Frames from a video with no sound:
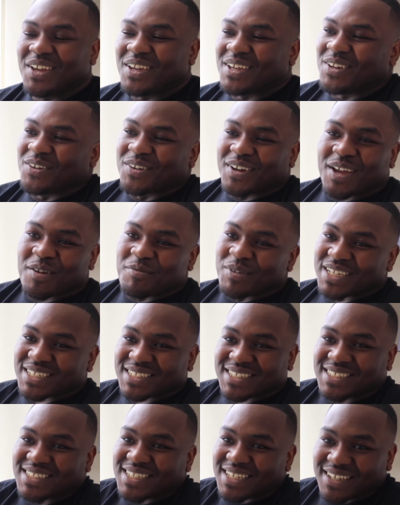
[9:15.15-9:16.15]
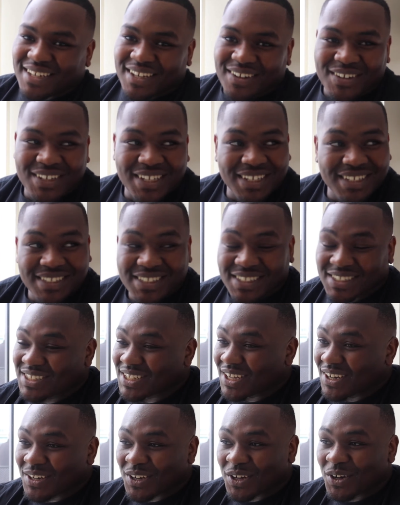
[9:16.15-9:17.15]
you don't get a minute to sit down and you're
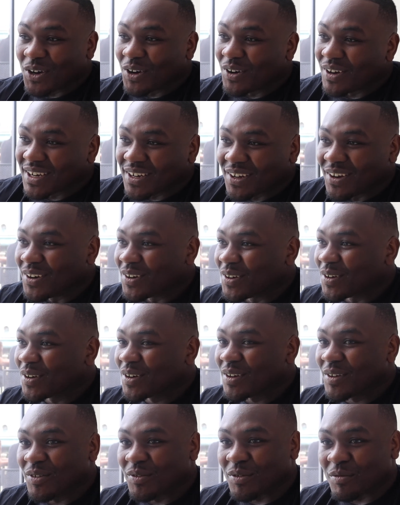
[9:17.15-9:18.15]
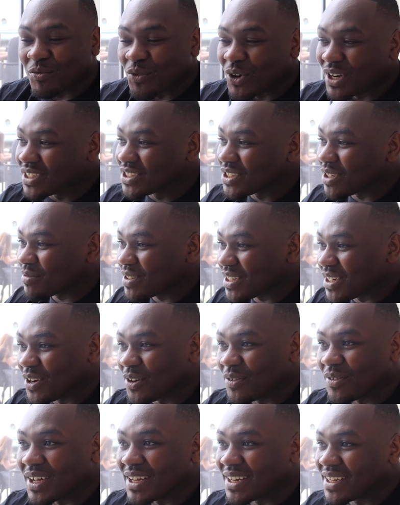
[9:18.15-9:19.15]
just on the go, on the go, from one job to the
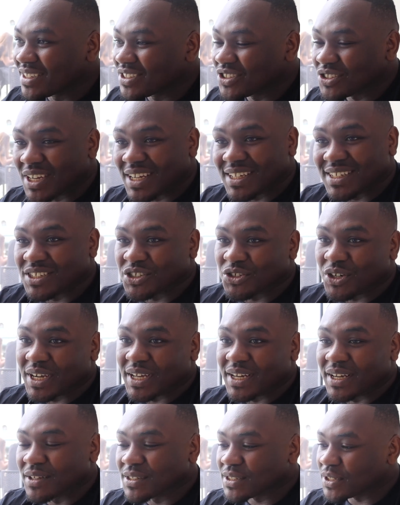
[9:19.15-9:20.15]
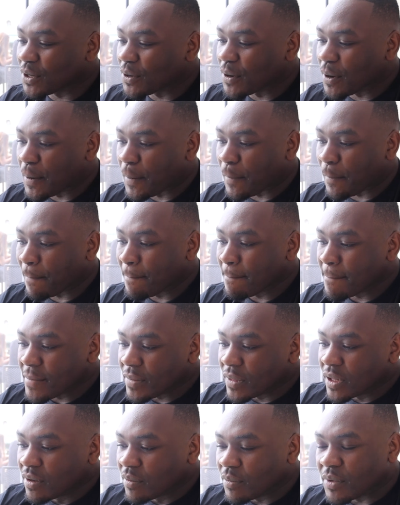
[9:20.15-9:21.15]
other and then yeah, straight yeah. to training. So, um,
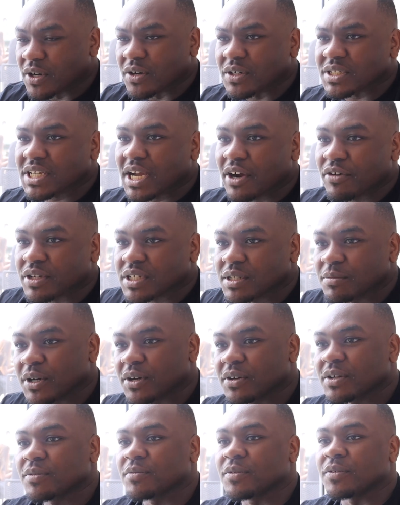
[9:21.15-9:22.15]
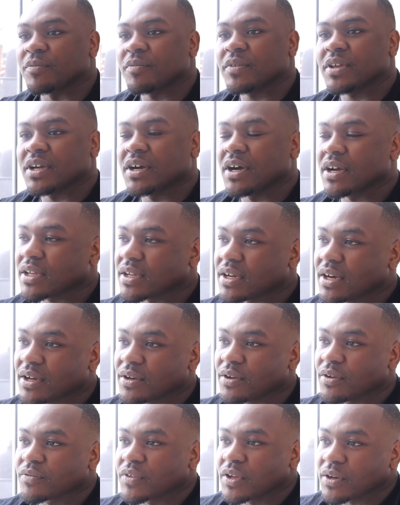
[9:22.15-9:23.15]
you know, it's character building. You got you got
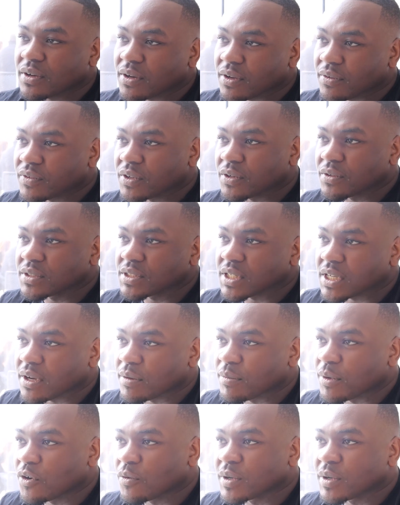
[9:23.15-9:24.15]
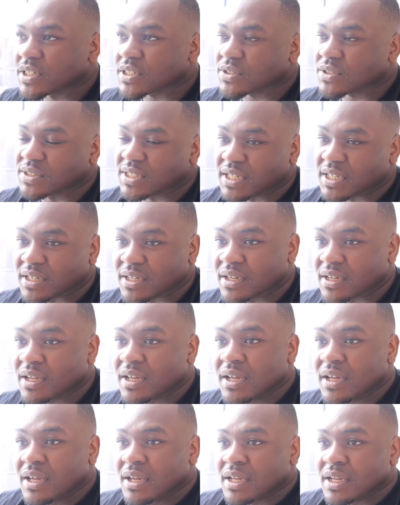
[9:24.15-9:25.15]
to love, love those uh, moments, because then
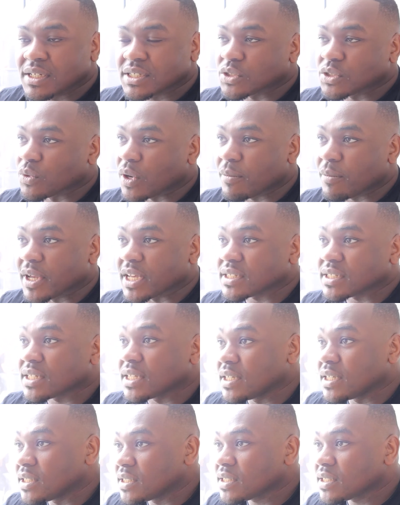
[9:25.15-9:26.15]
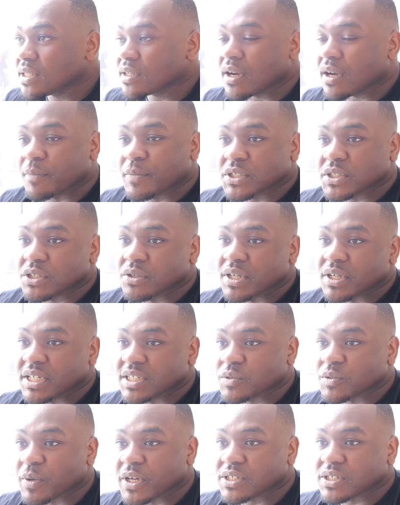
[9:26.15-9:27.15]
this is what makes these
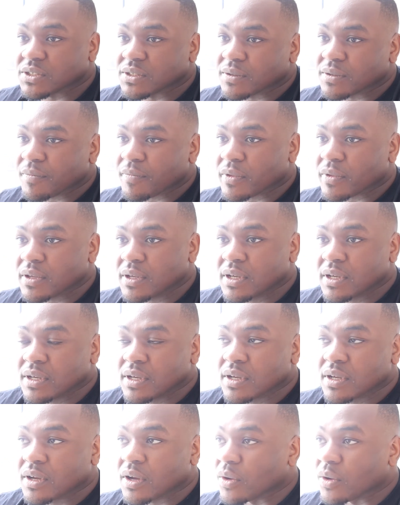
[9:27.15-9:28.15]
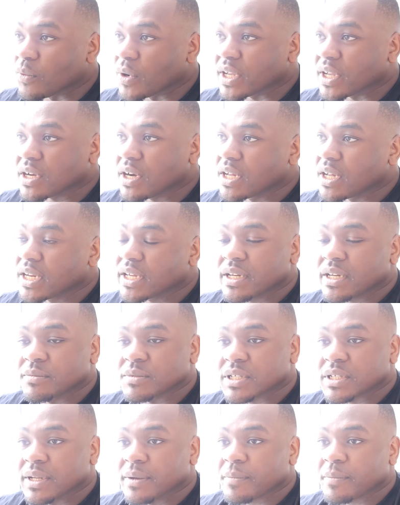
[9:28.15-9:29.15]
opportunities special mm-hmm. and where you can't let them
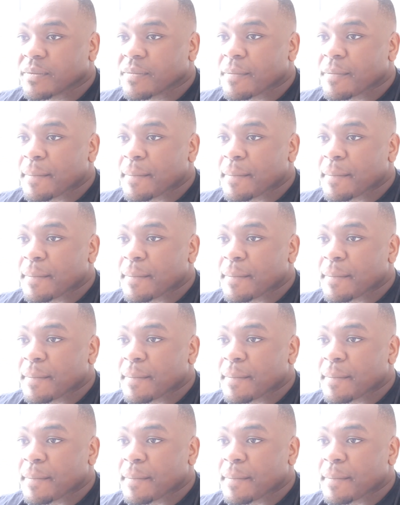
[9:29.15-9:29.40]
slip.